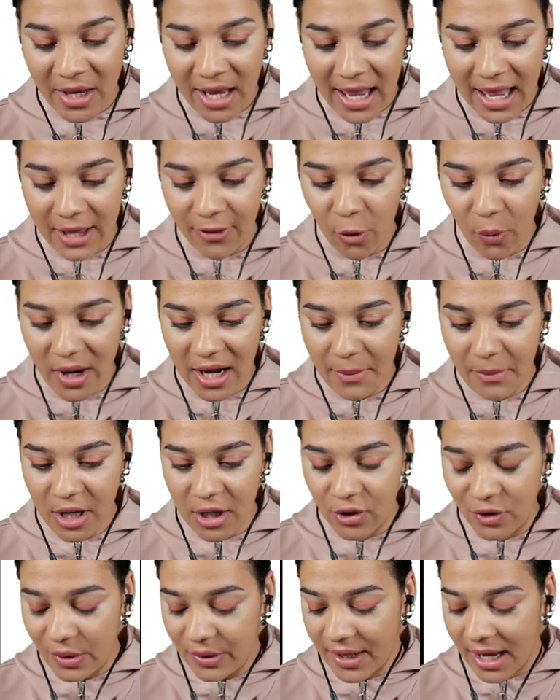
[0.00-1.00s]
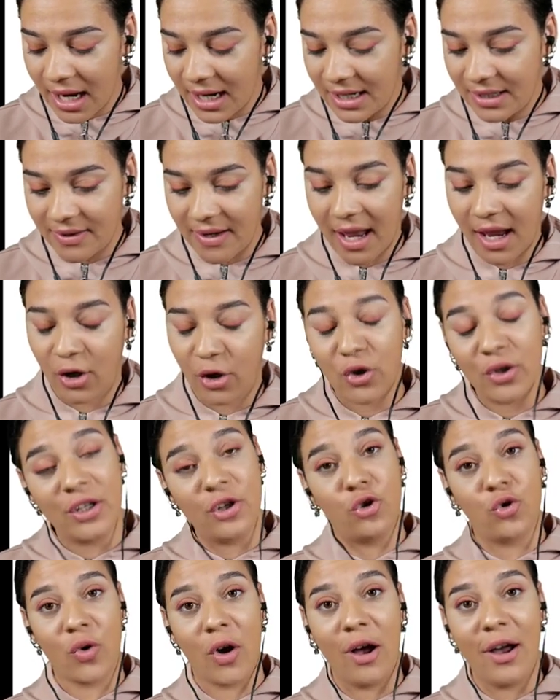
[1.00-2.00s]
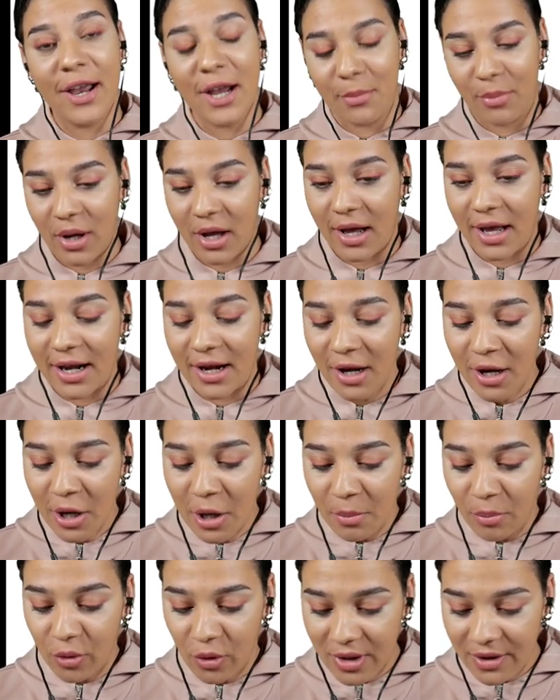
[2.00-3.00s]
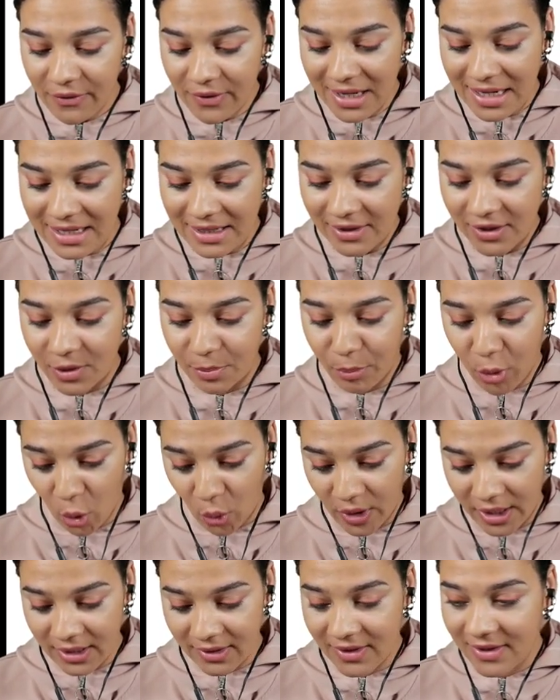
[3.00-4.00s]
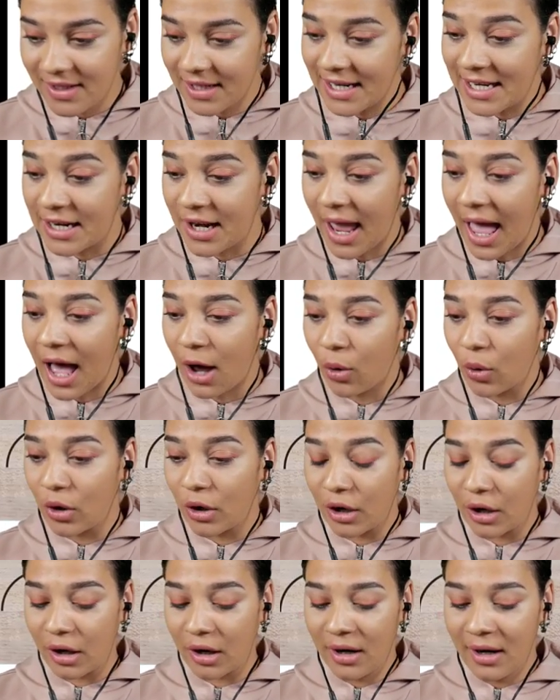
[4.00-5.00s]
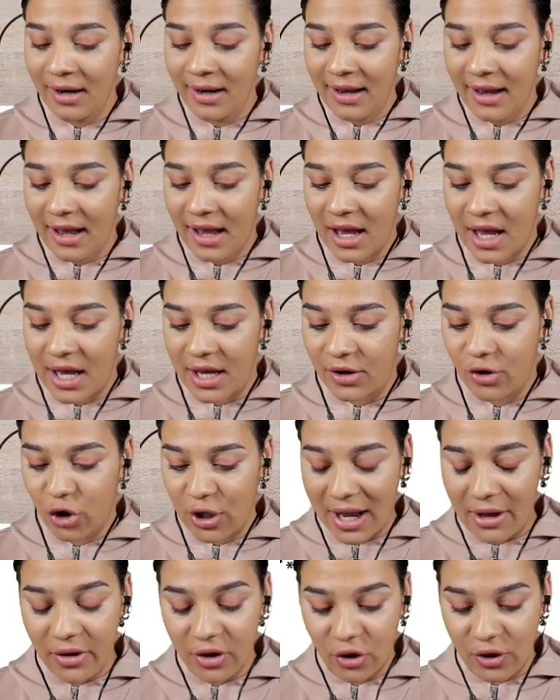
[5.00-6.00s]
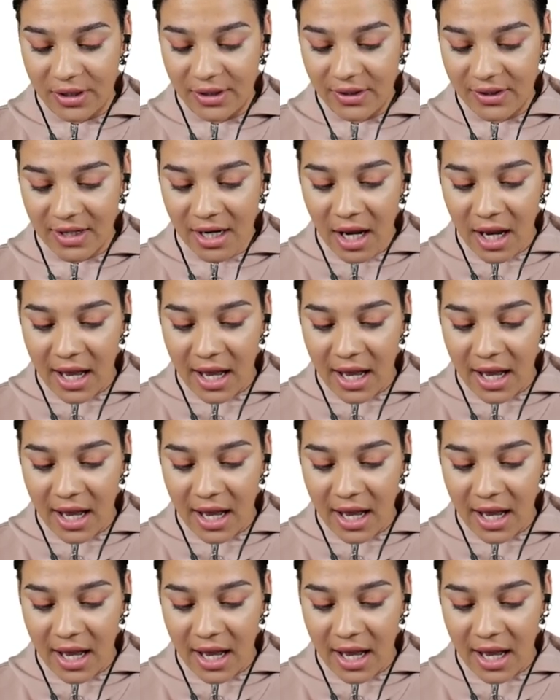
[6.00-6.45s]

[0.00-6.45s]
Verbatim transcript: And the way I'm going to do that is actually actually drawing upon previous points in our uh, challenges,